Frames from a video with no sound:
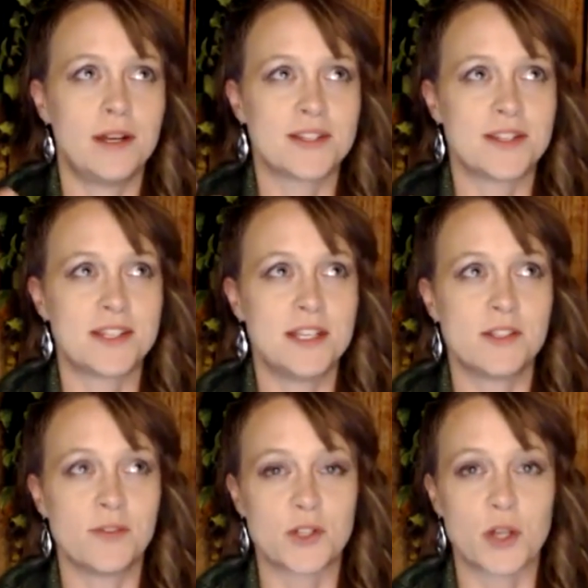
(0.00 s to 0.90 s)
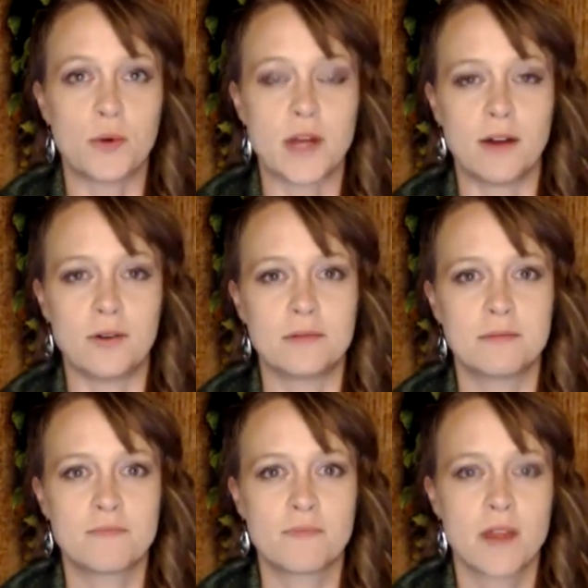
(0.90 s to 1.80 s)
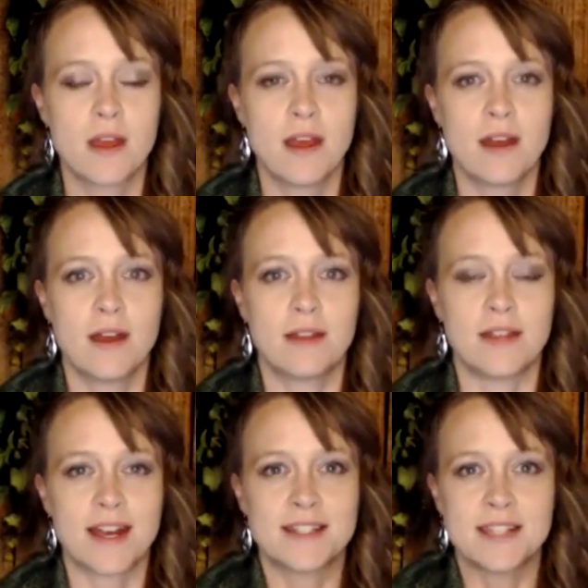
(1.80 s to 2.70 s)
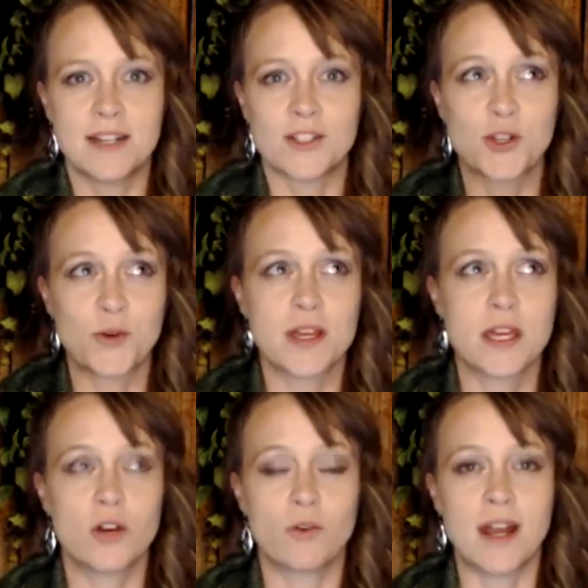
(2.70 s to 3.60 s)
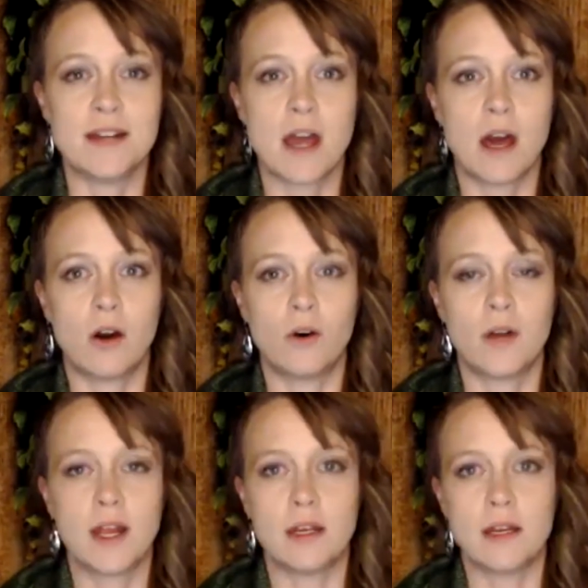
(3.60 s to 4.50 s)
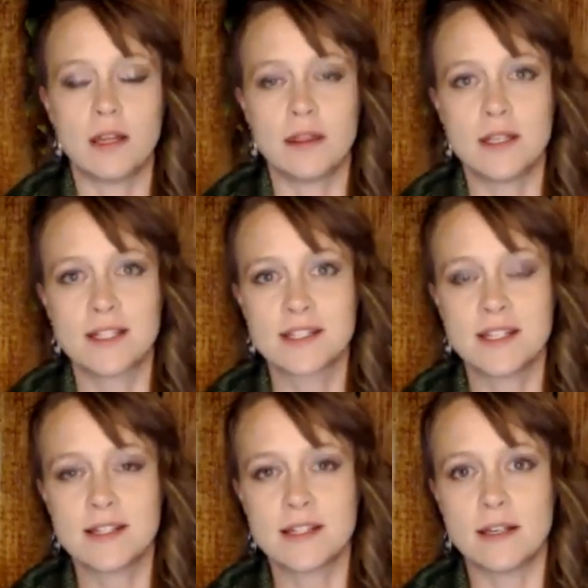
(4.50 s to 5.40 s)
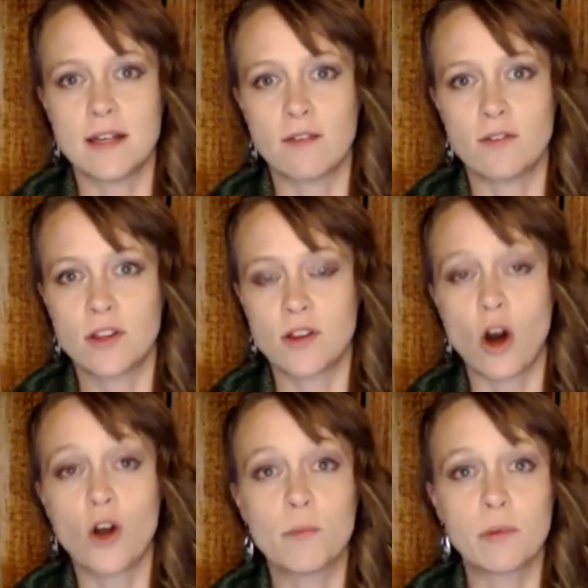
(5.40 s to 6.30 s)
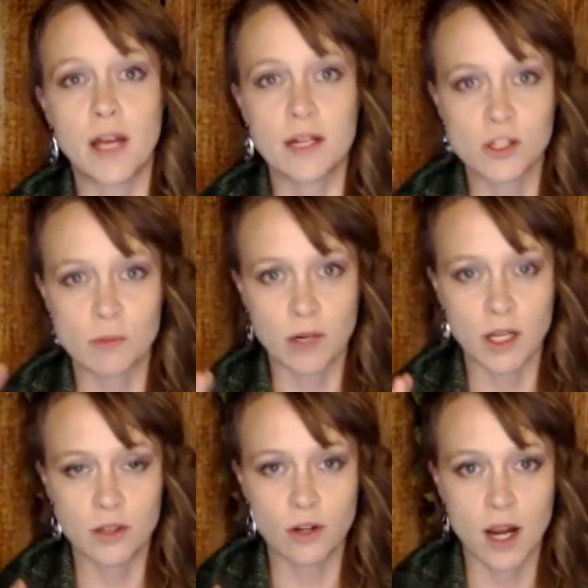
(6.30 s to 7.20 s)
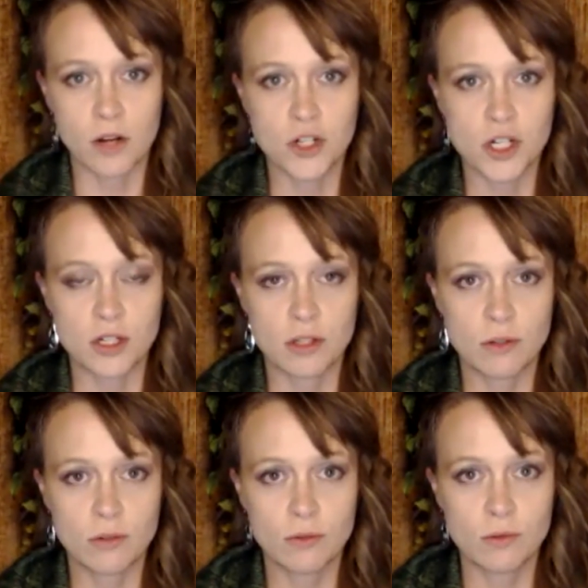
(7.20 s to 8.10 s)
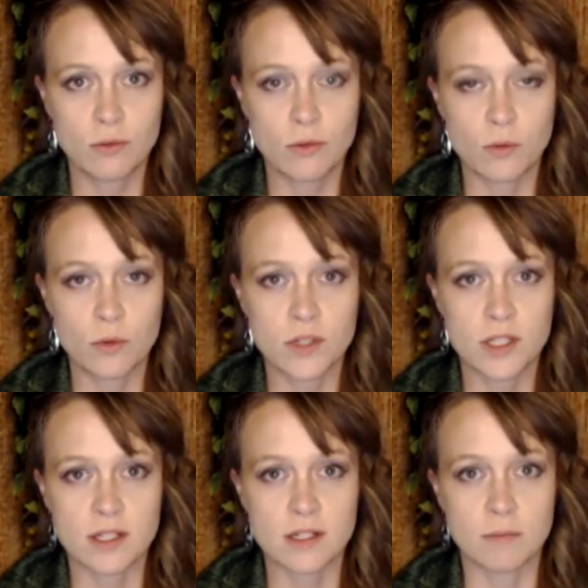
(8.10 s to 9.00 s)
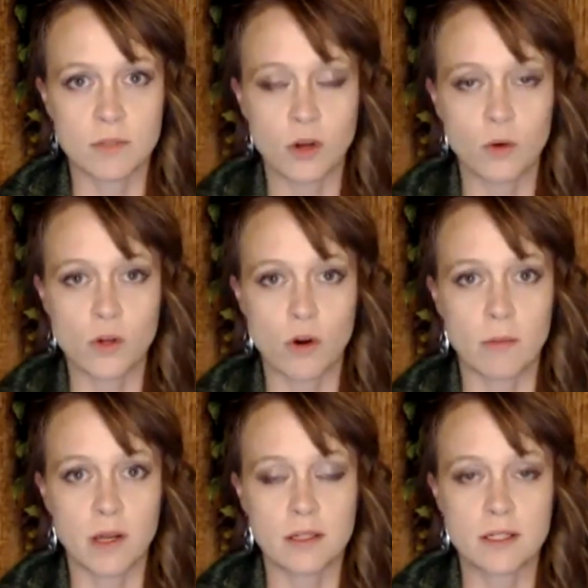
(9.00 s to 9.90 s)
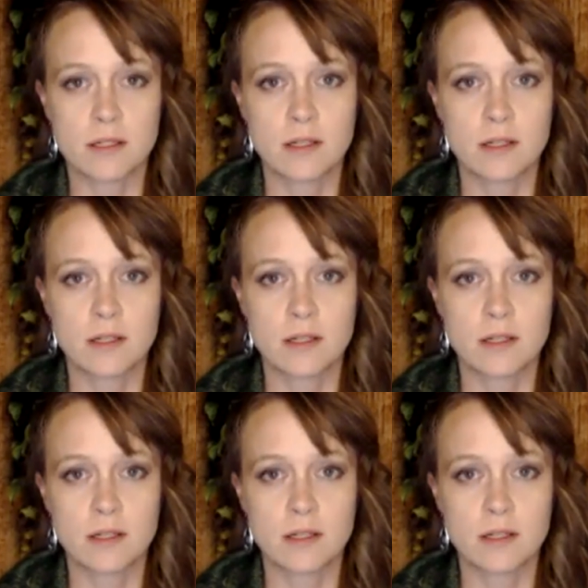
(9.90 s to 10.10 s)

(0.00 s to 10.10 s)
it is the season of slowdown. Like I said, it's snowing here right now, and in this season, all the plants are bringing their energy to the root system to go dormant,